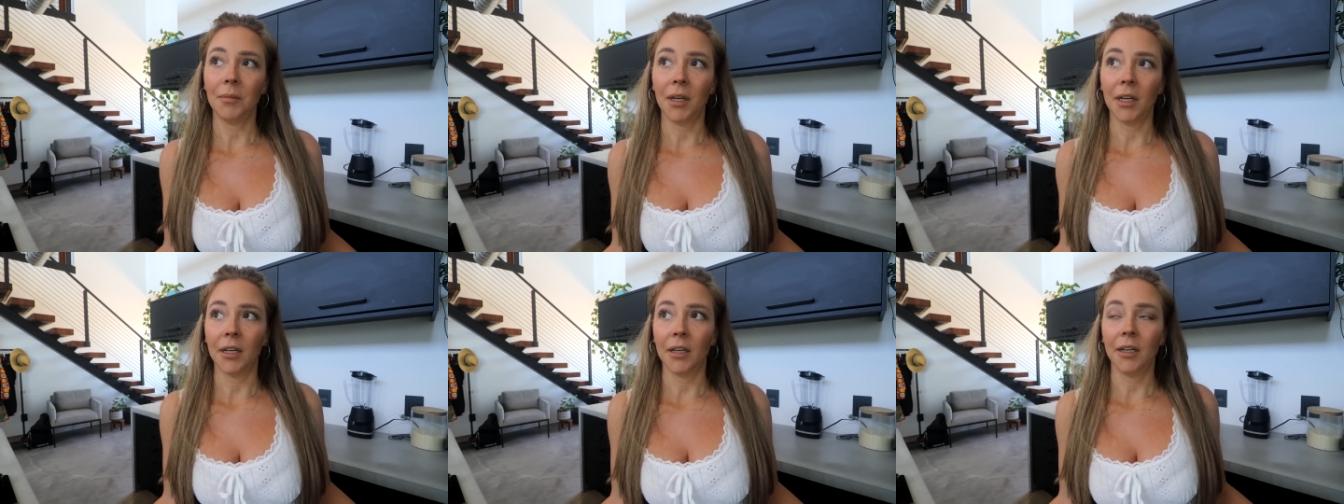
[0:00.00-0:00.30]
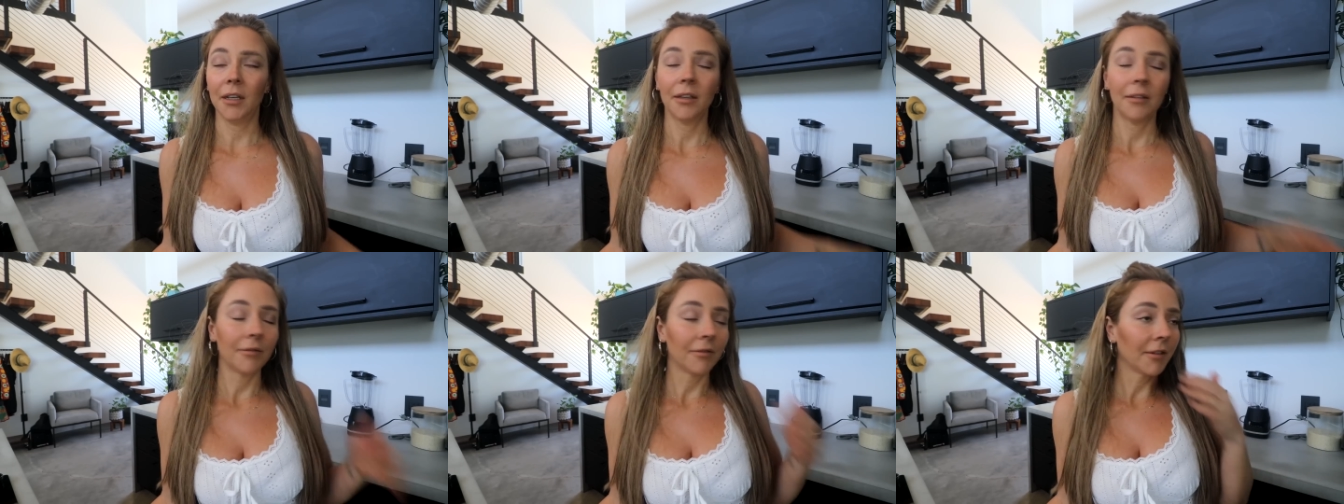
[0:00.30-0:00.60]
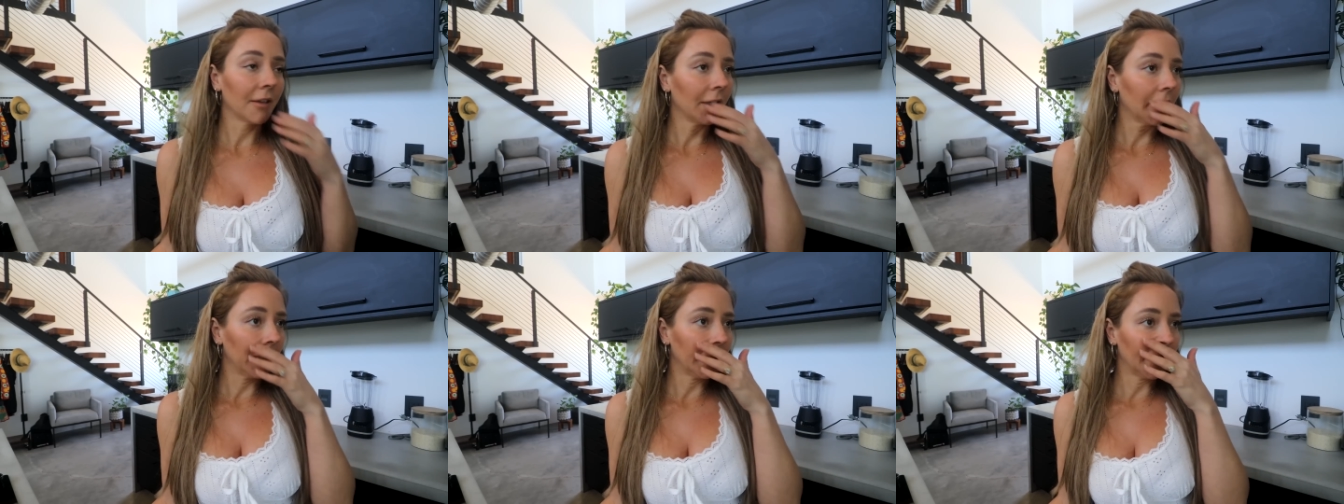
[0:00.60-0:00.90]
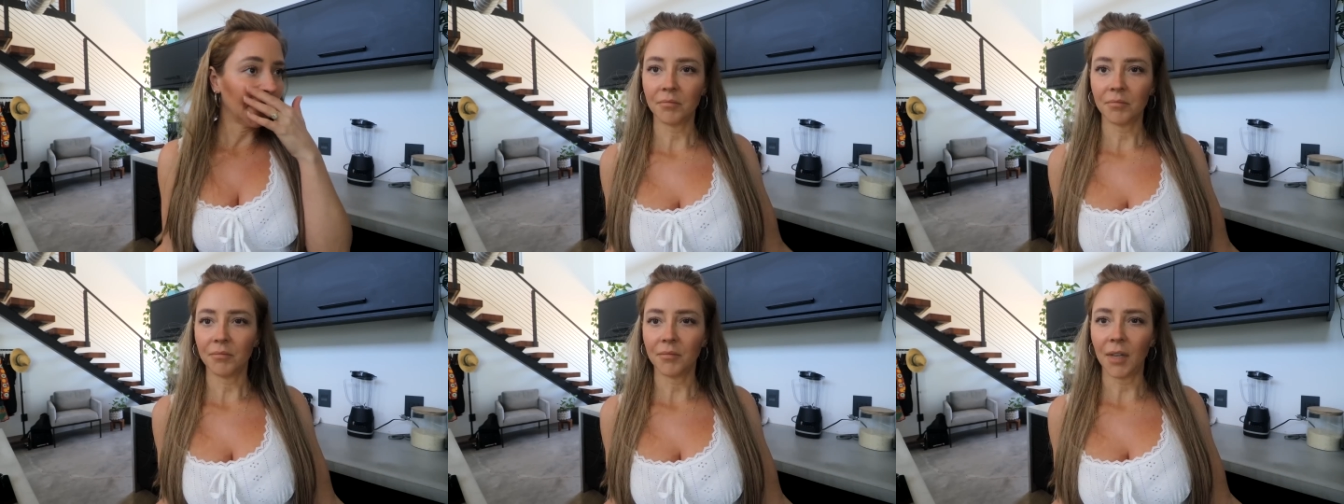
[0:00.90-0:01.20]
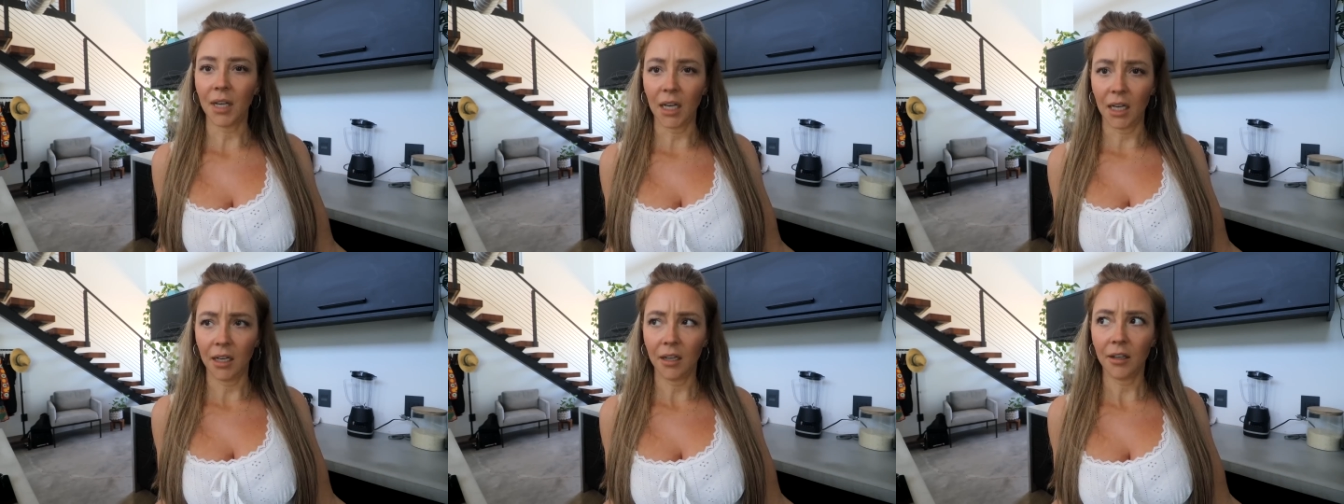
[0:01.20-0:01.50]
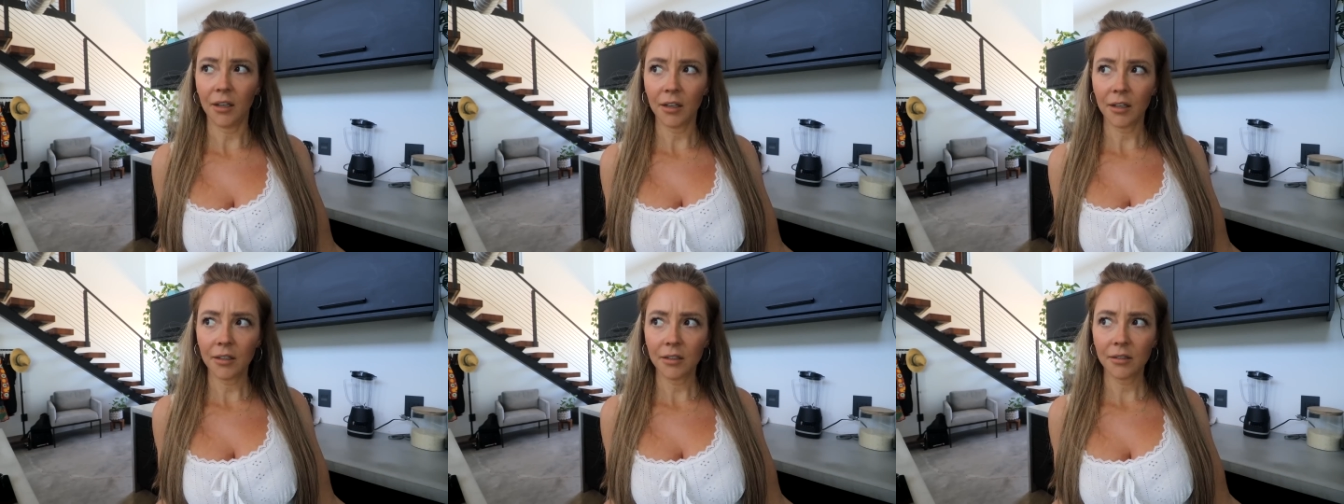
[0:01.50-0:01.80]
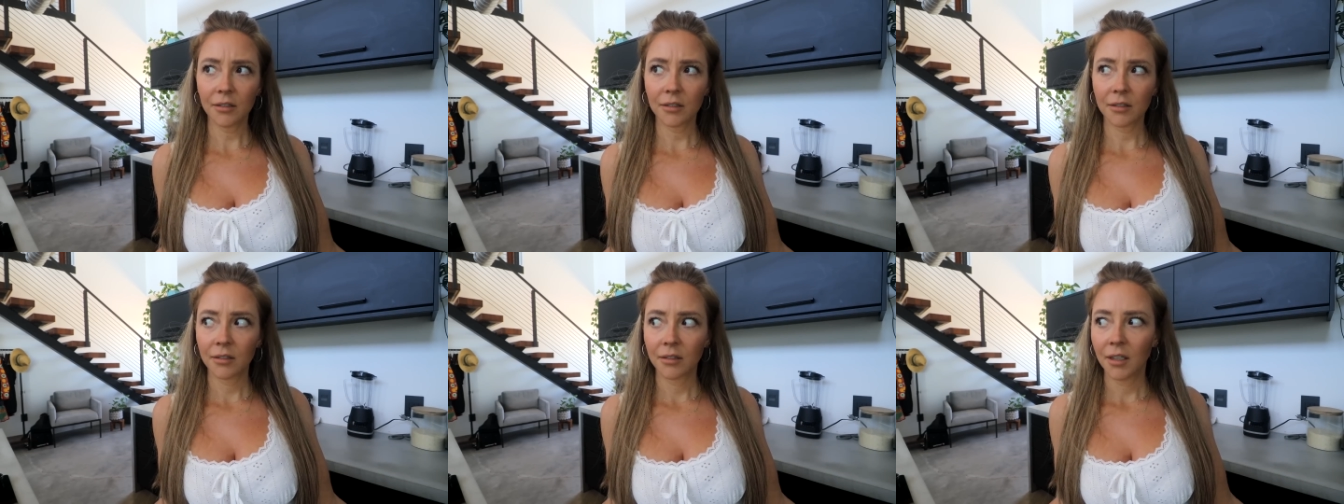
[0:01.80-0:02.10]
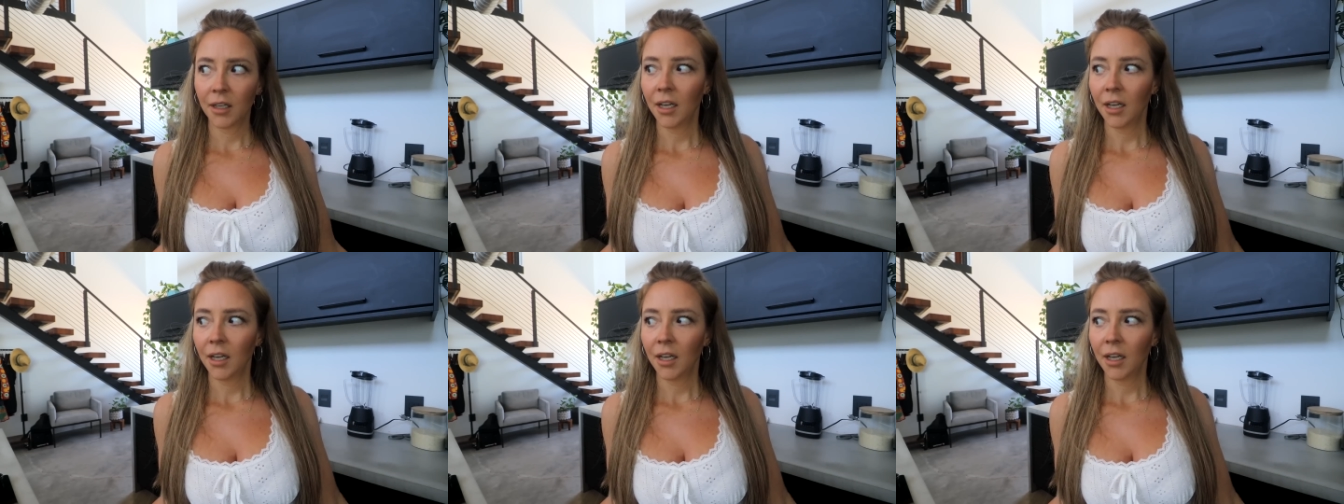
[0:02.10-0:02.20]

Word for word: married for 8 years